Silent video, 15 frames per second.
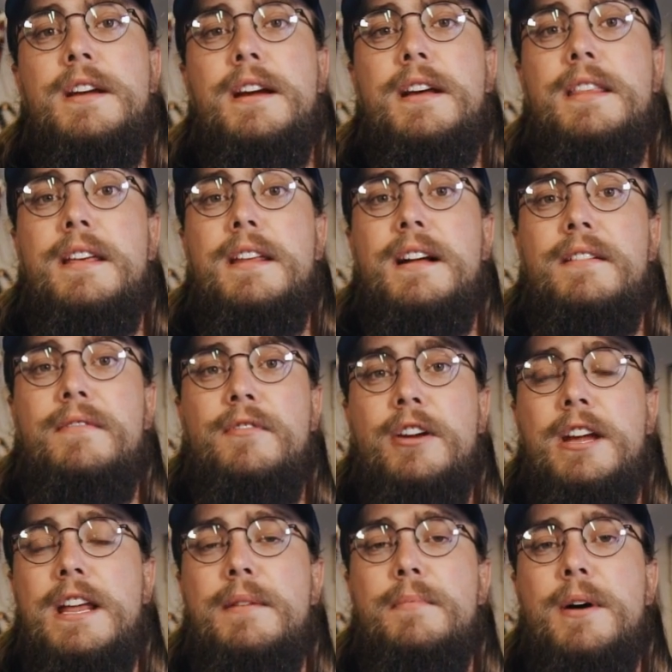and then I'll
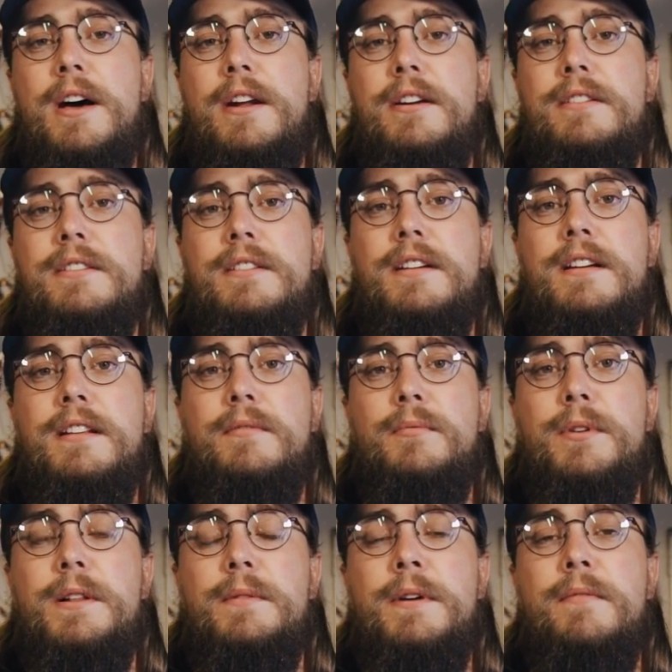forget about it and
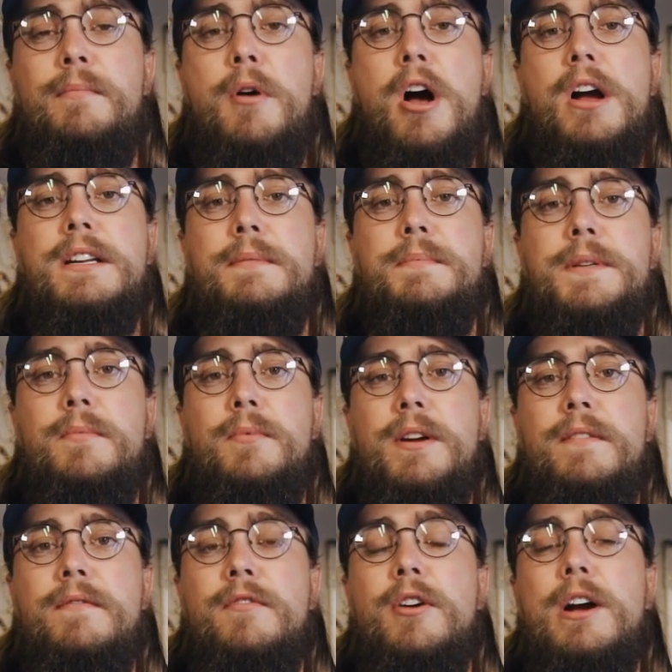we'll have parked up somewhere
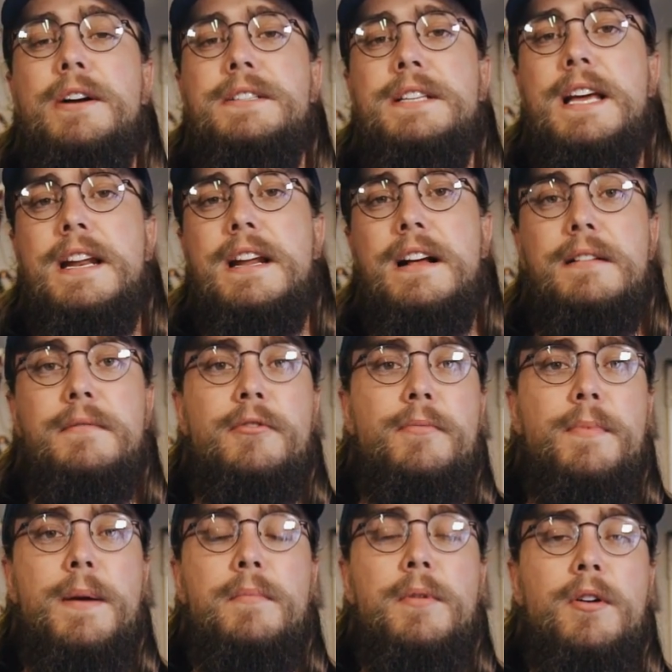and a few hours later I'll
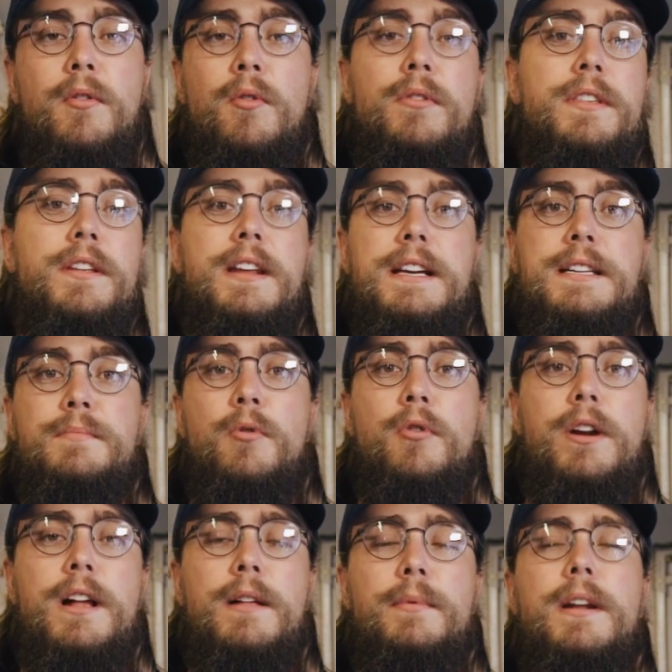remember or the next
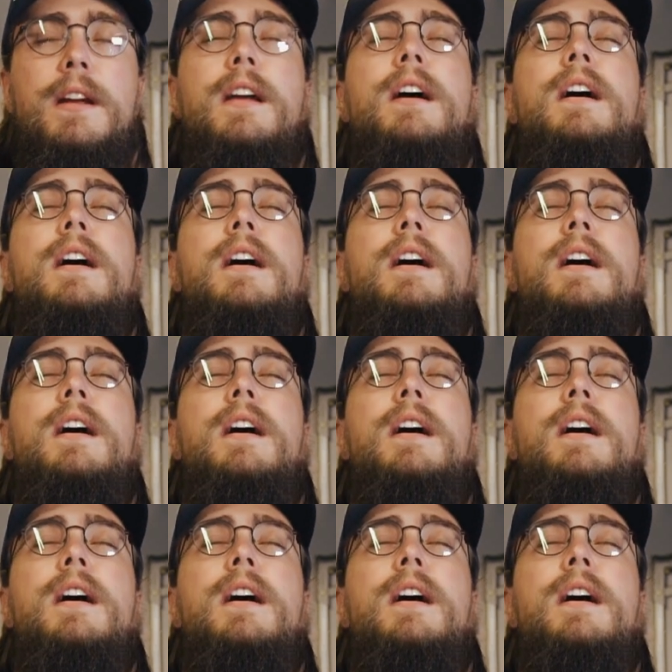morning I'll be like,